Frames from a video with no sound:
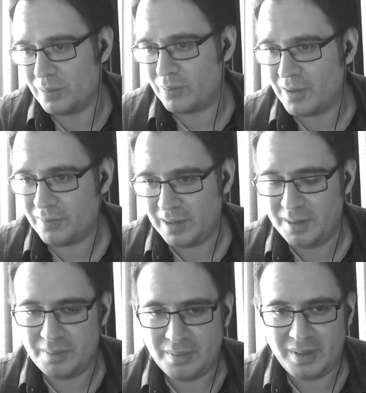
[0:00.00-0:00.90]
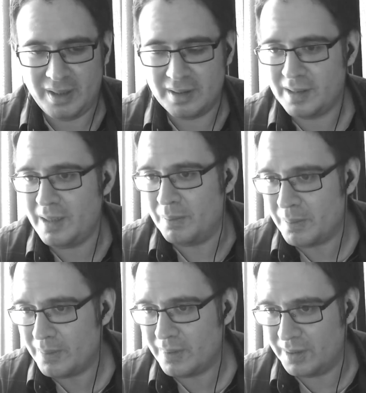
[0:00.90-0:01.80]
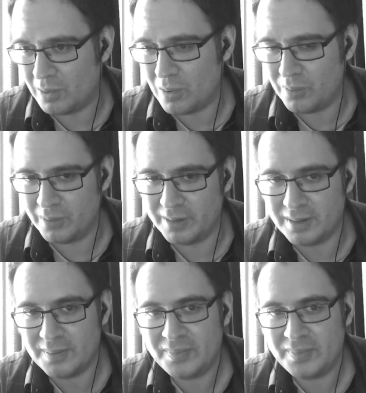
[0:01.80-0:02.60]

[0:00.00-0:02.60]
roughly be the same in the long run.